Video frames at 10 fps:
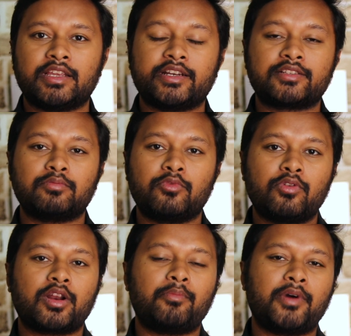It's
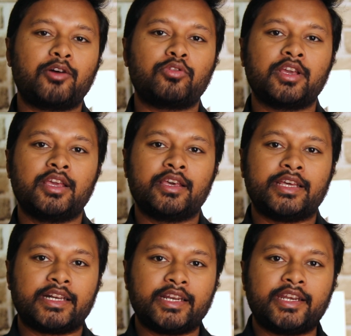more about
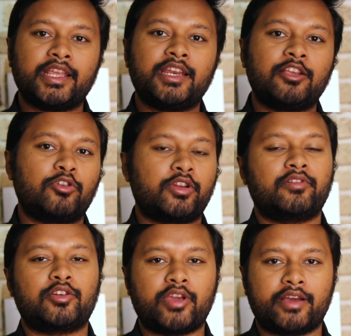retaining
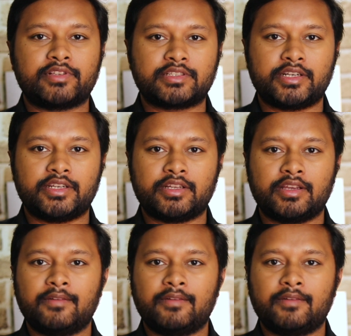whatever you have studied.